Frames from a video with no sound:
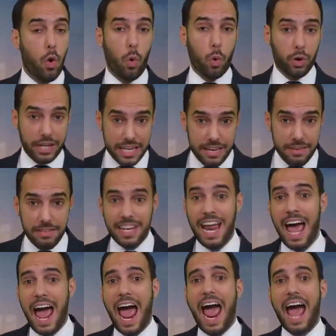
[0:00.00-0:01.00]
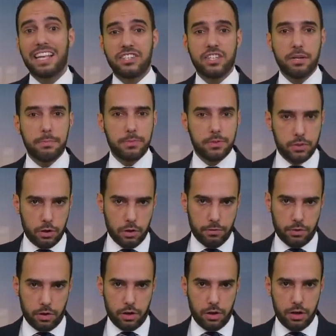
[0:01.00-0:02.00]
or even as an
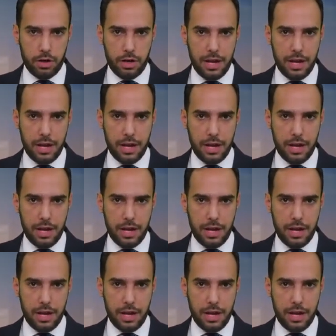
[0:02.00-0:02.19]
observer.